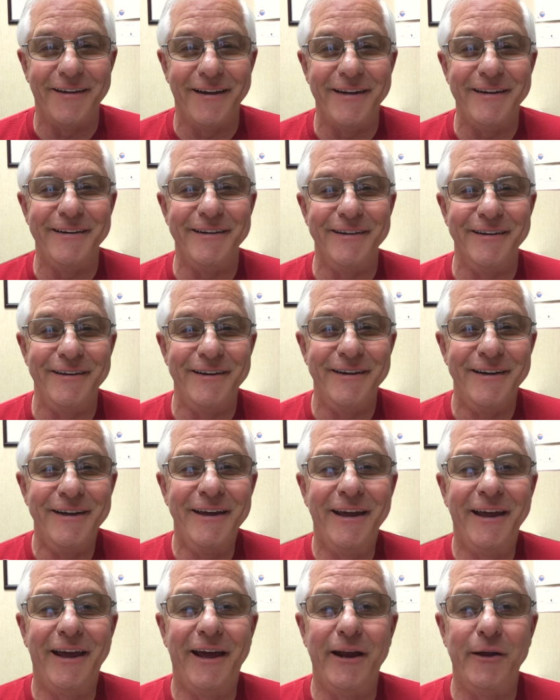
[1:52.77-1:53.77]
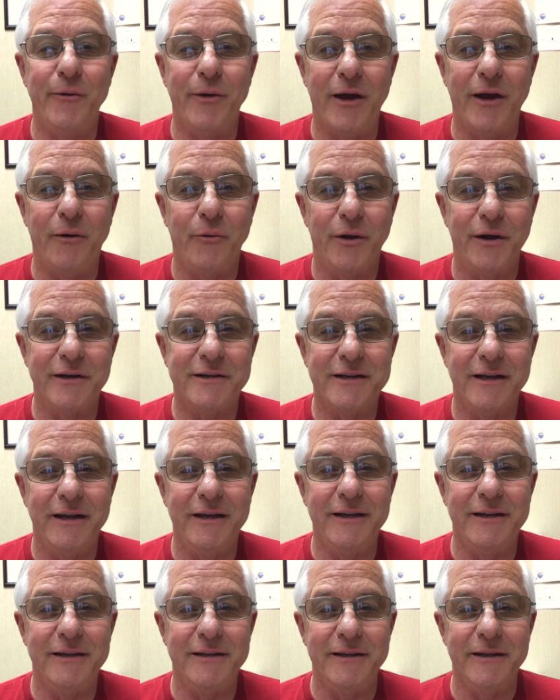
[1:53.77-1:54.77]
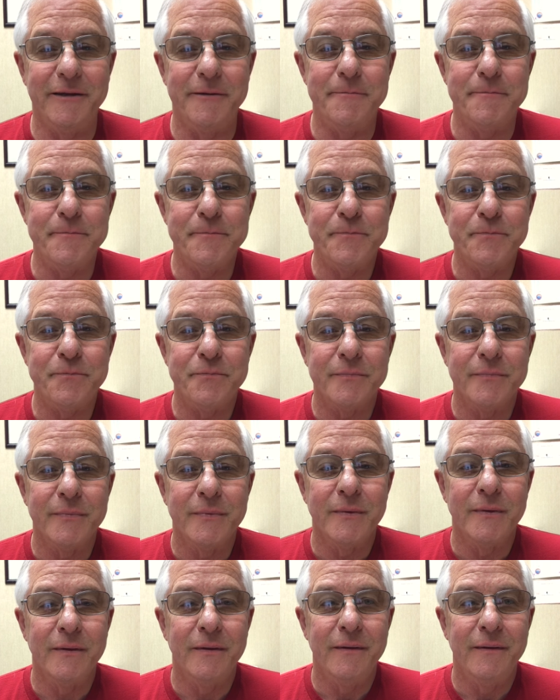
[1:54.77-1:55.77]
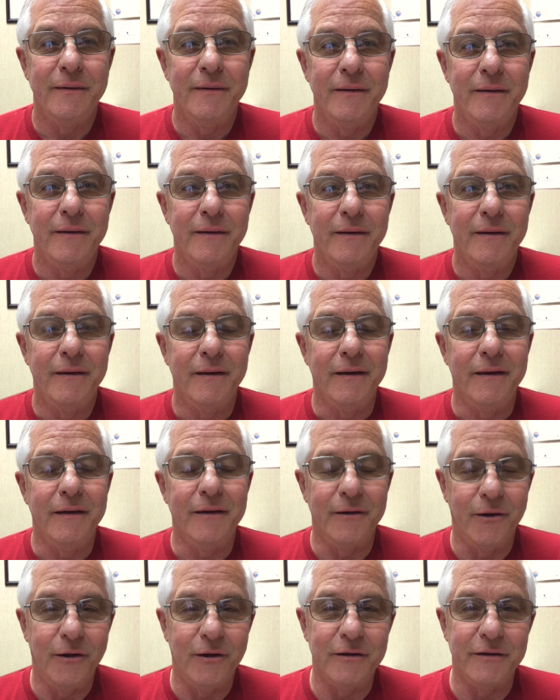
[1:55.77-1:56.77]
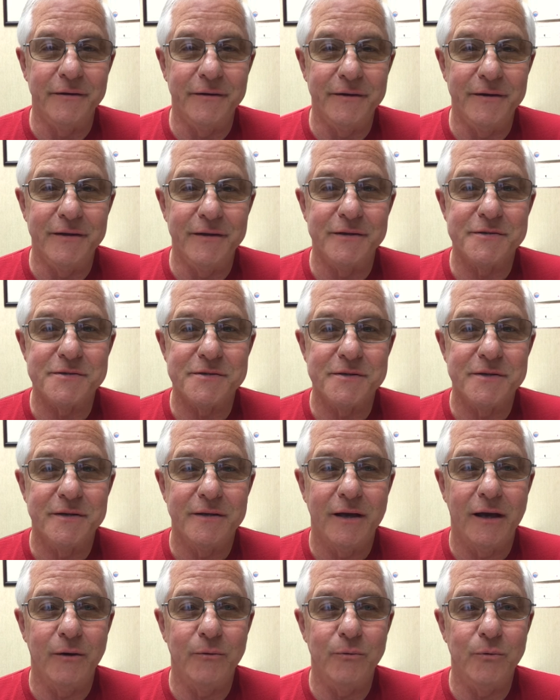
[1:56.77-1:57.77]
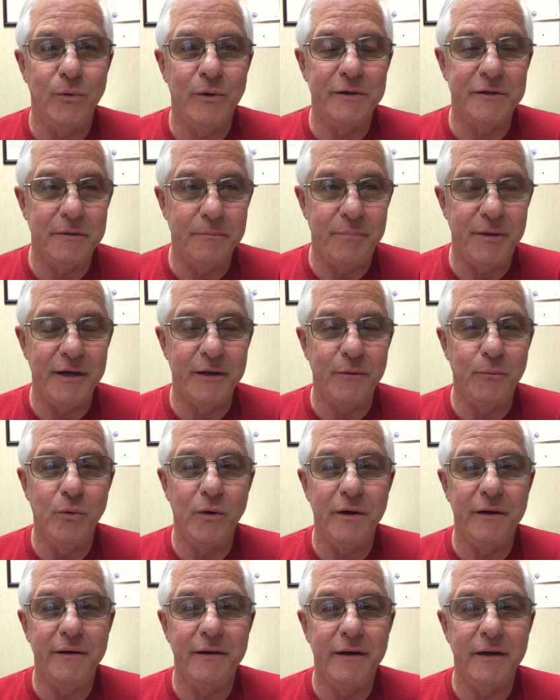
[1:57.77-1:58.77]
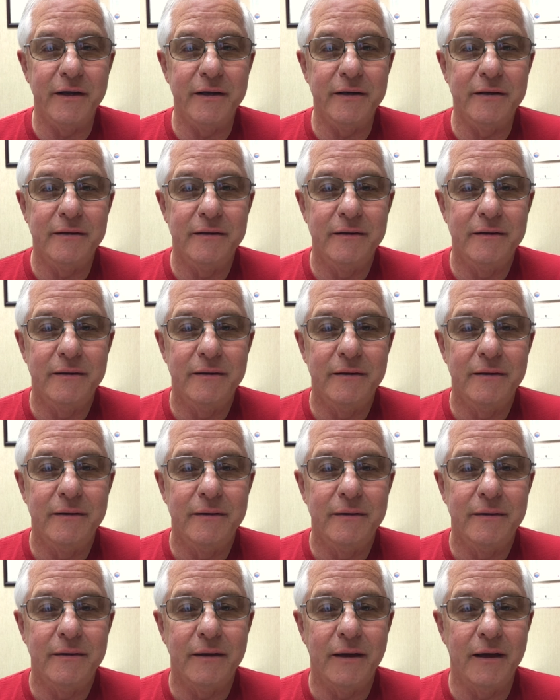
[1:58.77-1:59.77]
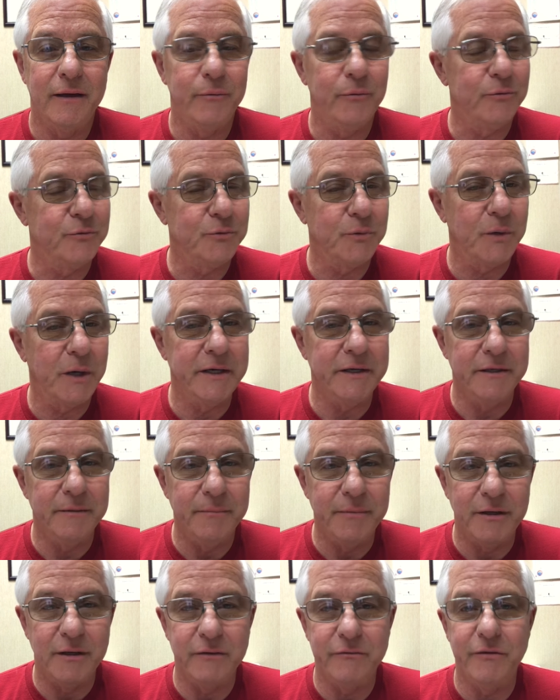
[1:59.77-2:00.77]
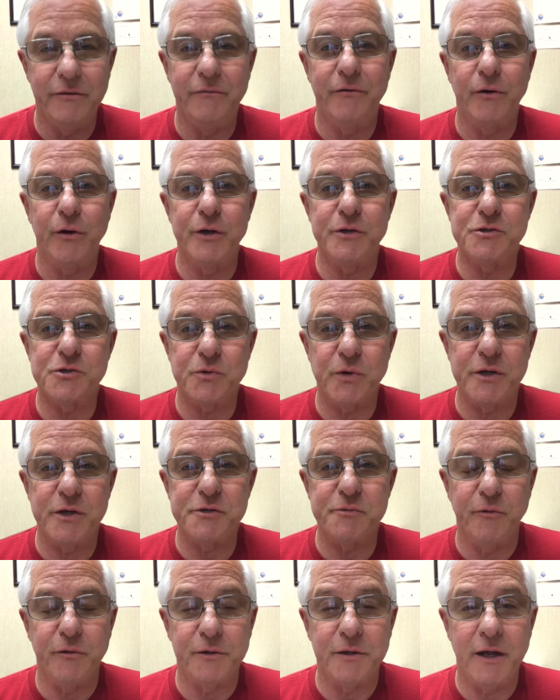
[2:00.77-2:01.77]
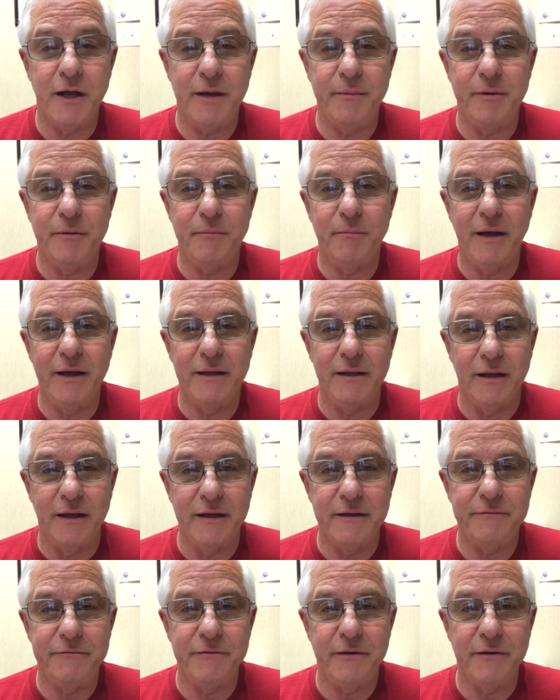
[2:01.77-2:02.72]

I did. Anyway, I want to tell you that in all of this, I went to bed one night. I was right in the middle of a very stressful time in my life.